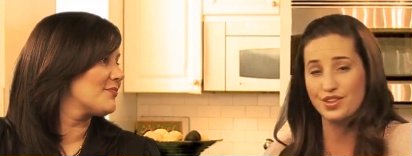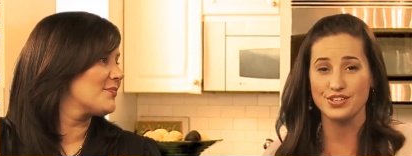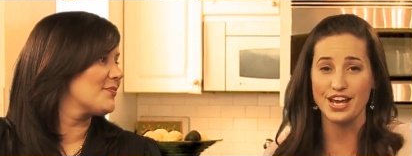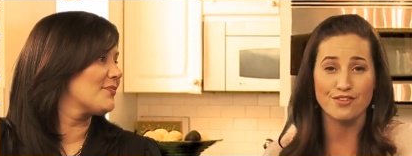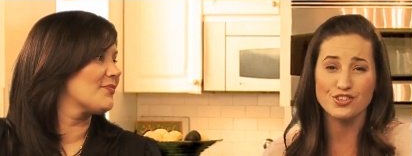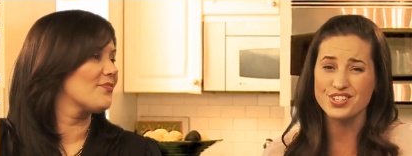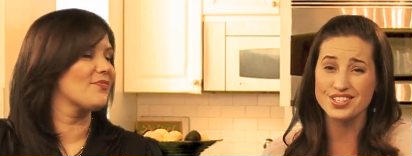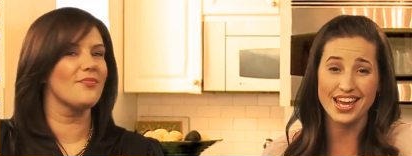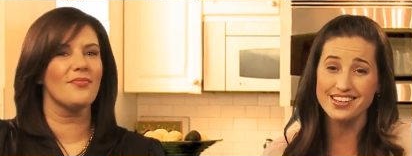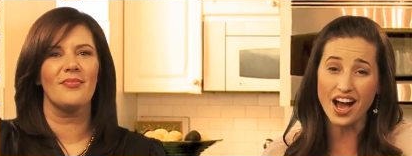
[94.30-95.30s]
Speaker 1: the other day for
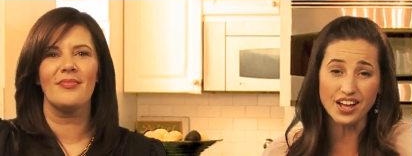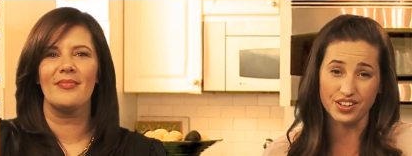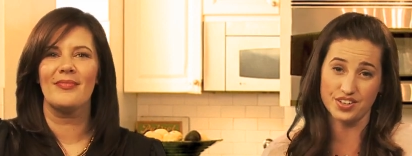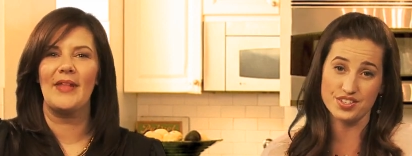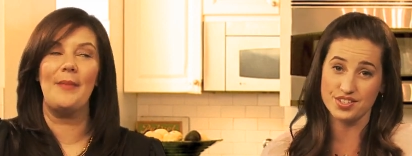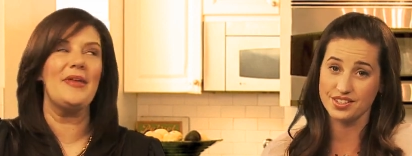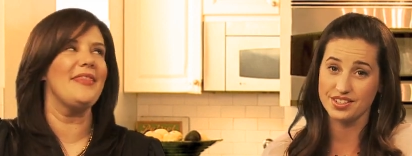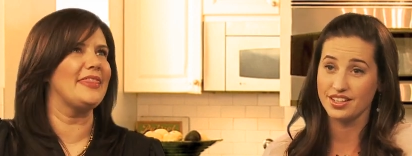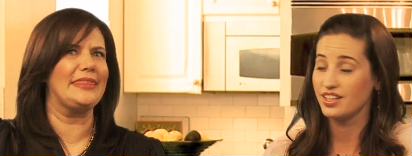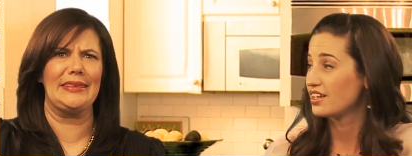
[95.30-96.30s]
just $10. I
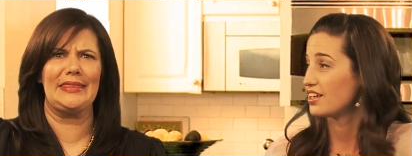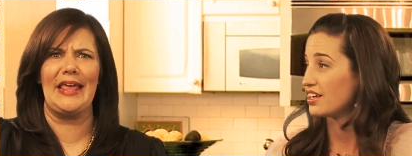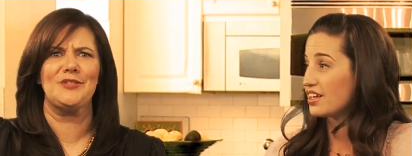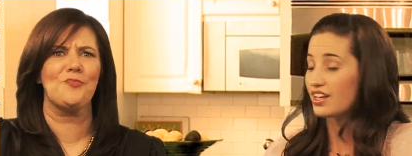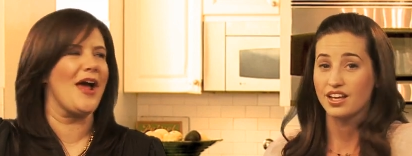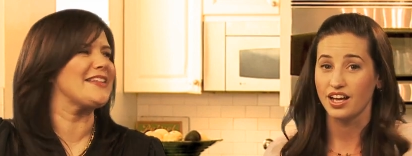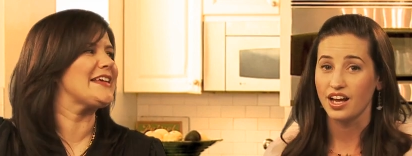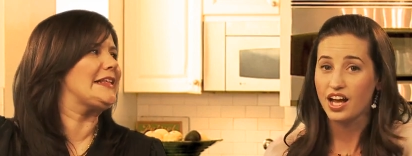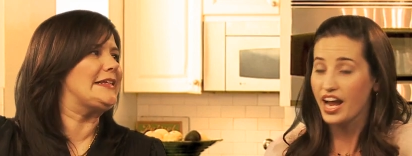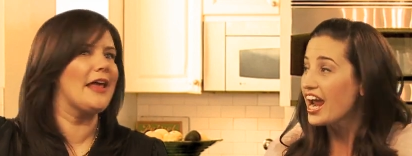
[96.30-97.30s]
mean, that's
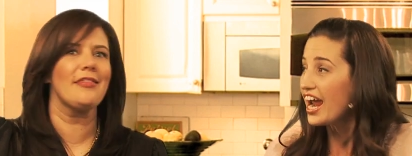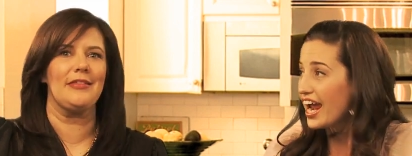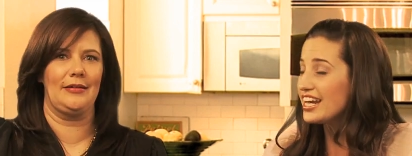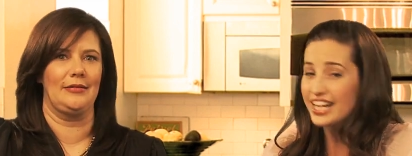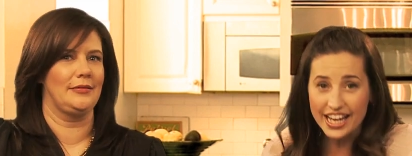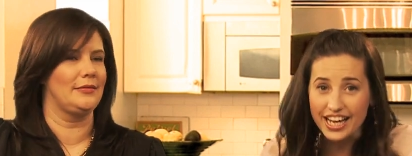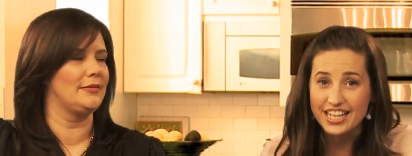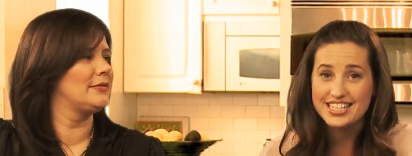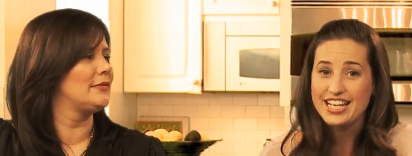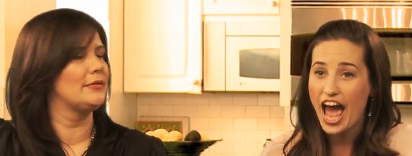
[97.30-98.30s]
practically nothing. It
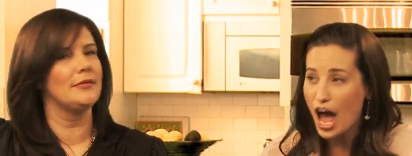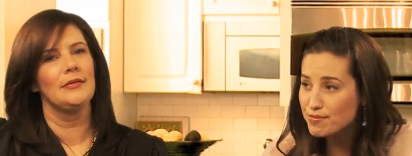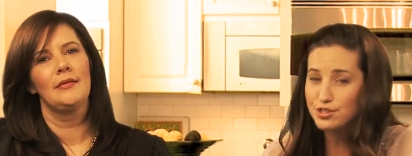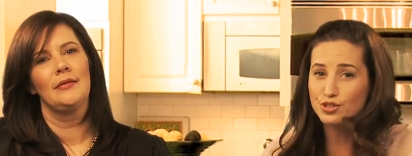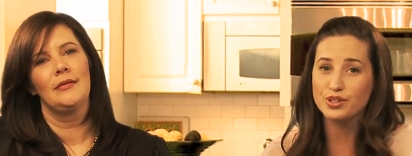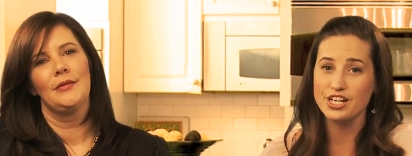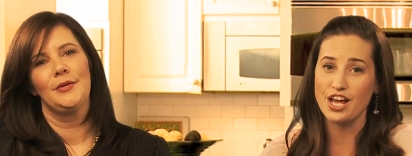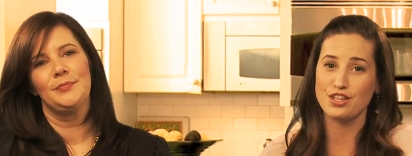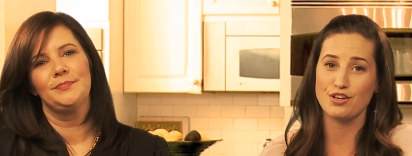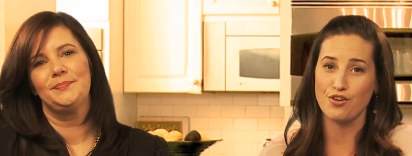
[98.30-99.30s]
is absolutely
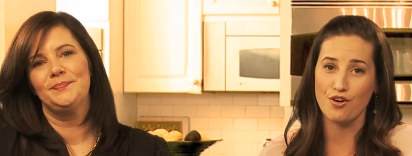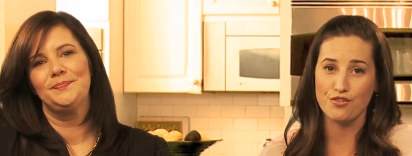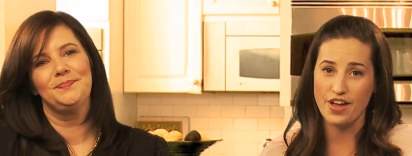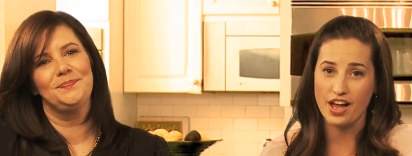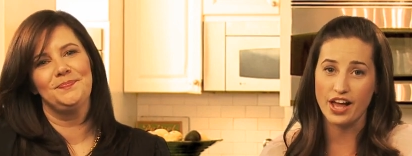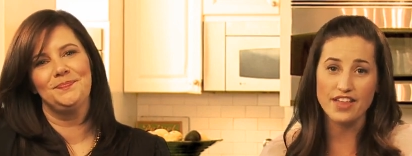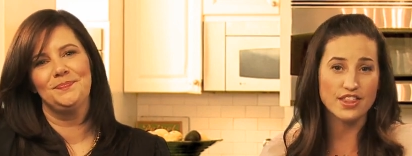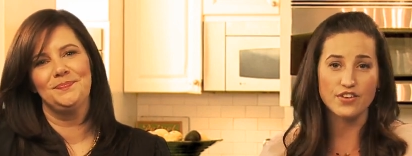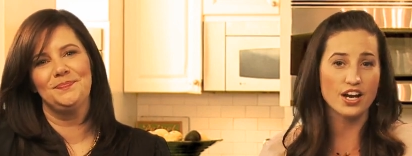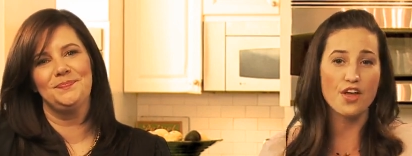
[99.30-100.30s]
nothing for a veil. And
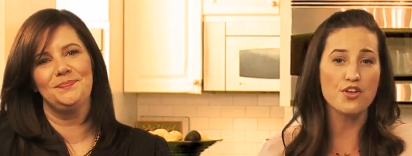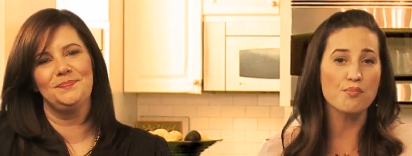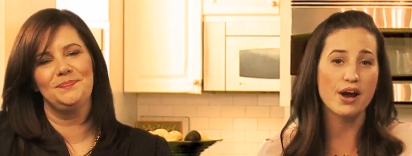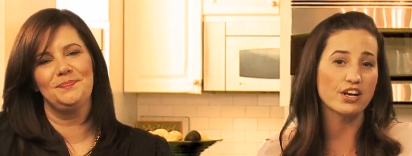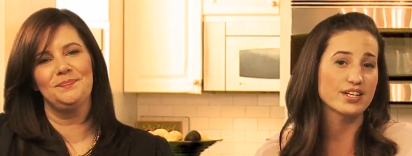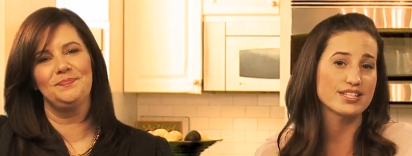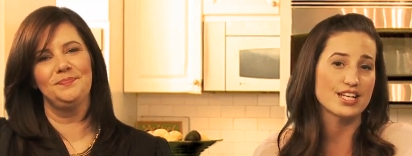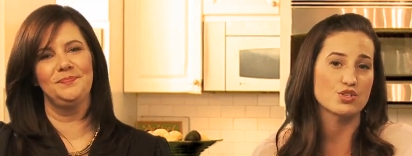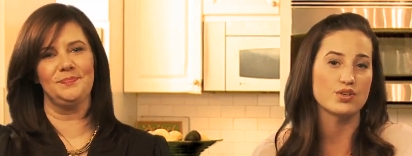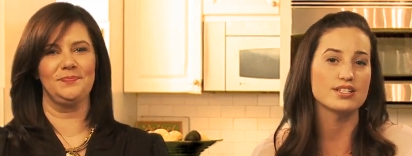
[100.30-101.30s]
they've got other bridal
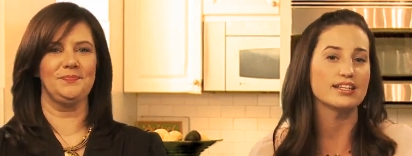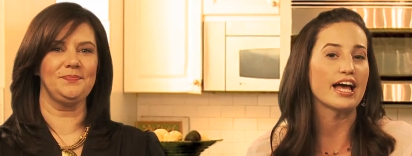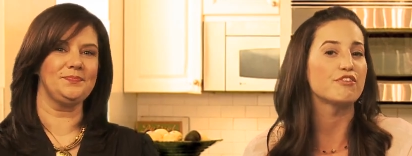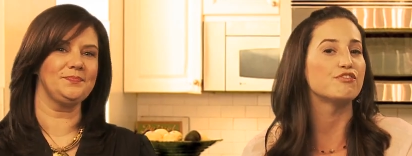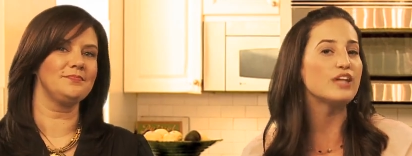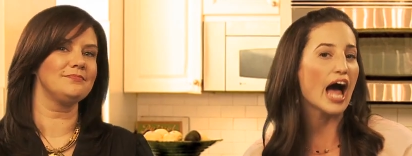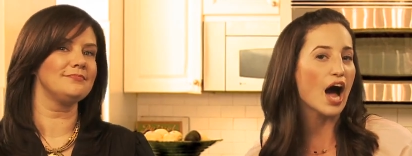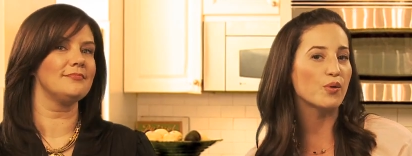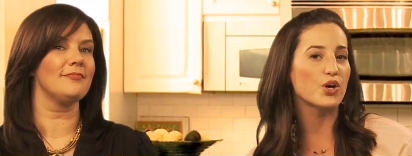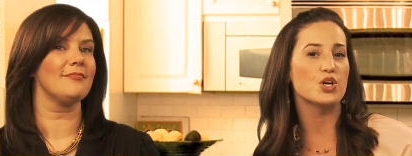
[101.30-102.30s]
accessories like
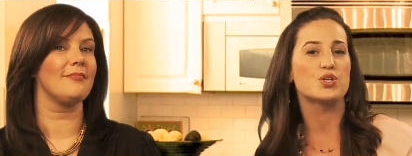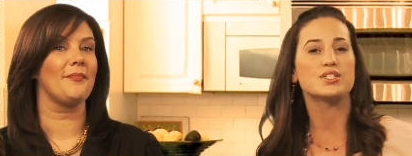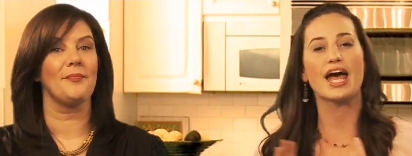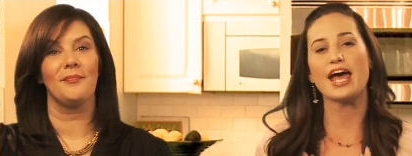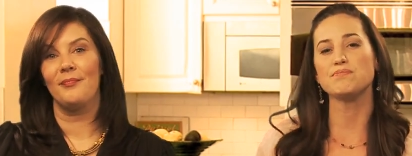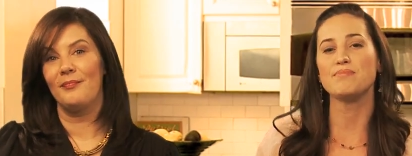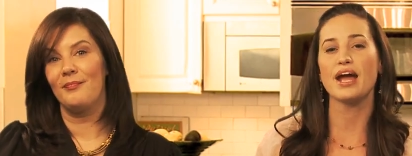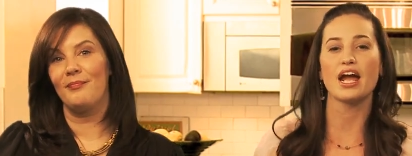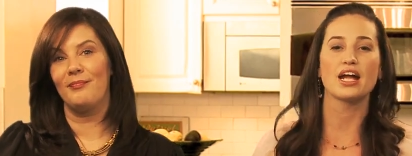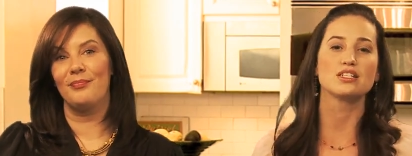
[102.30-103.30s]
flowers,
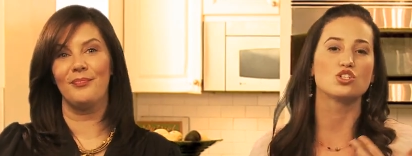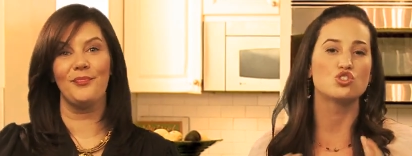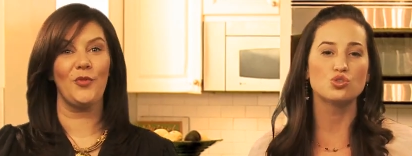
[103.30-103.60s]
headbands,